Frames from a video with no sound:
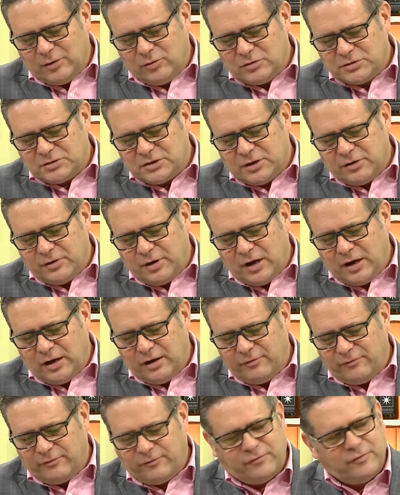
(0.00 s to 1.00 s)
also
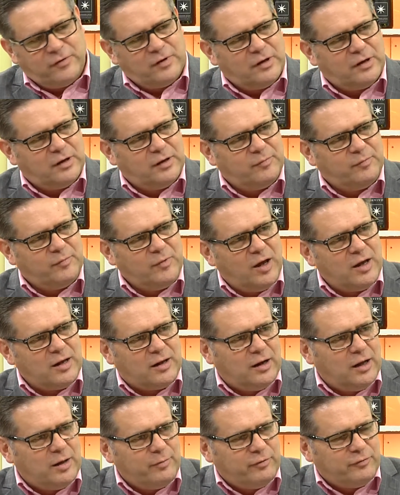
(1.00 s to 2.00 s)
have a
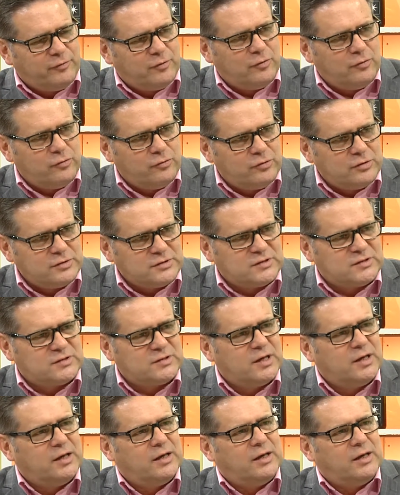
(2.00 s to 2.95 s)
nightclub, of course,